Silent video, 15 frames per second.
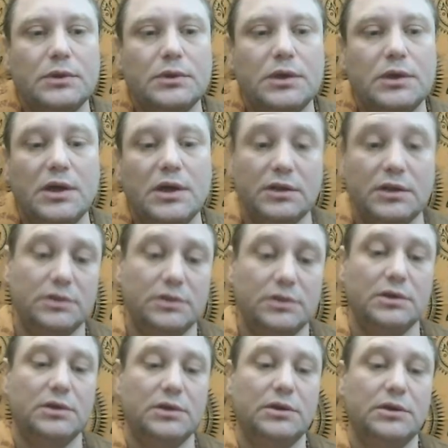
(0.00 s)
And
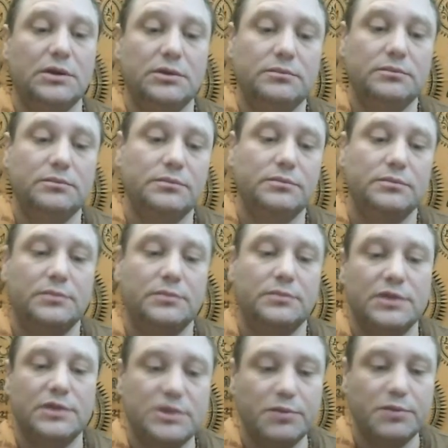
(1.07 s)

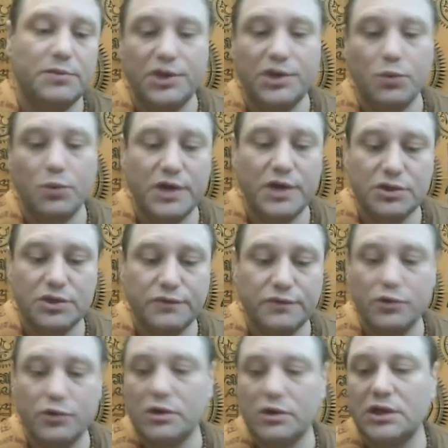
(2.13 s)
it's many ways of
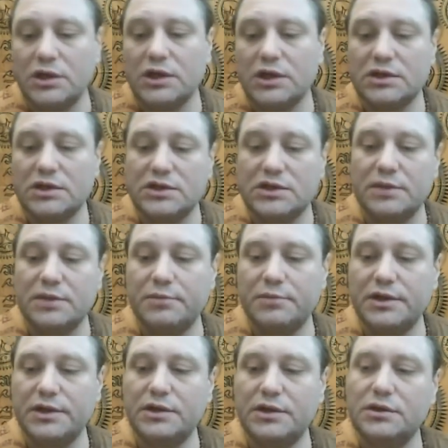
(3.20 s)
yoga, like I said,
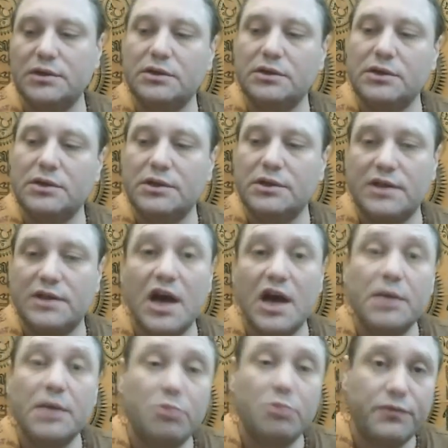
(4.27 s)
many
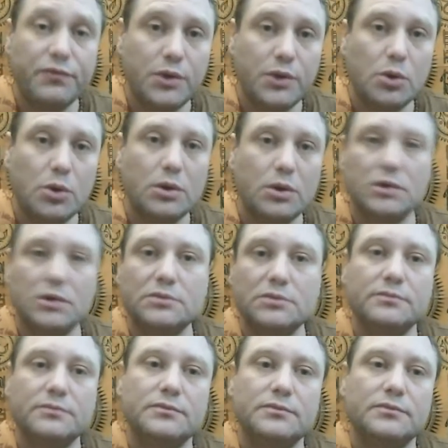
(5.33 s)
type of yoga.
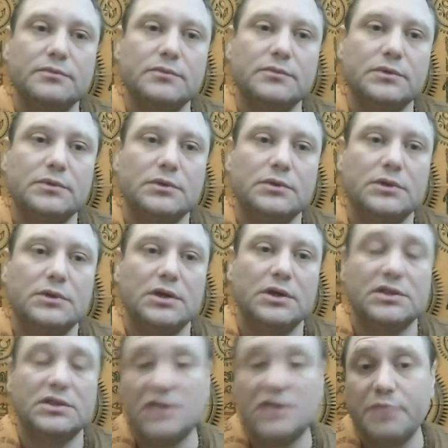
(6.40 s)

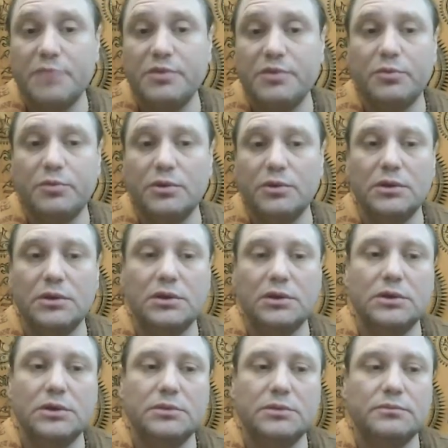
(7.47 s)
And some
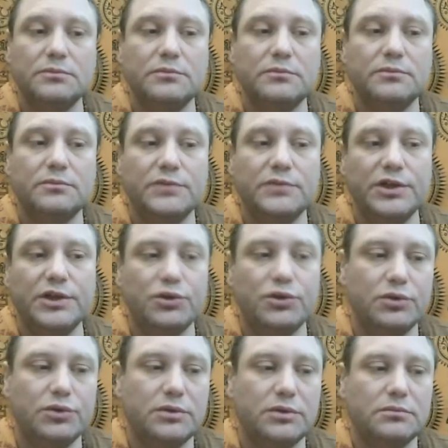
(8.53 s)
people, they
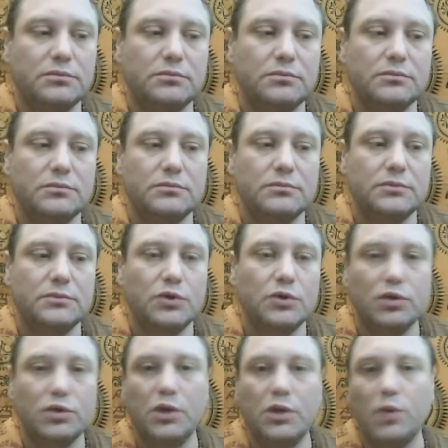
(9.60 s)
doing
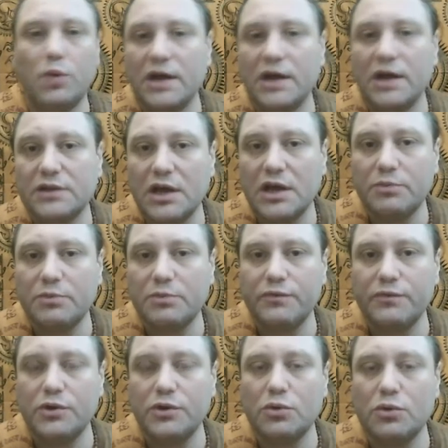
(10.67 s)
only one type of
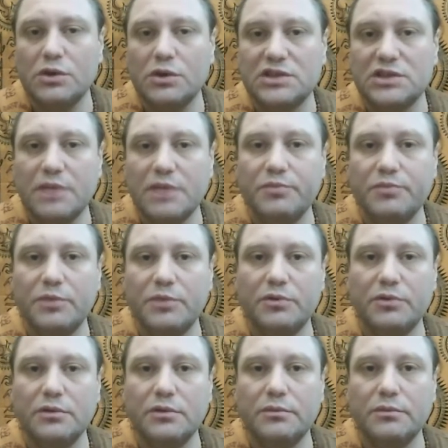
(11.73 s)
yoga. Some
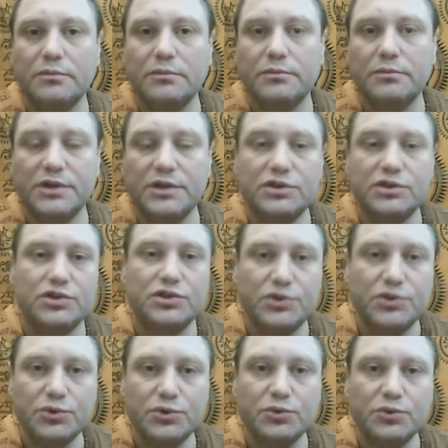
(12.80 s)
people, mix
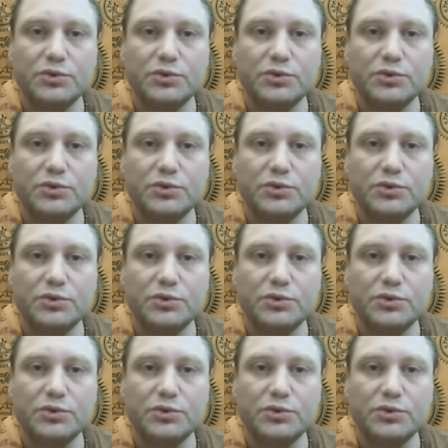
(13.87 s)
two.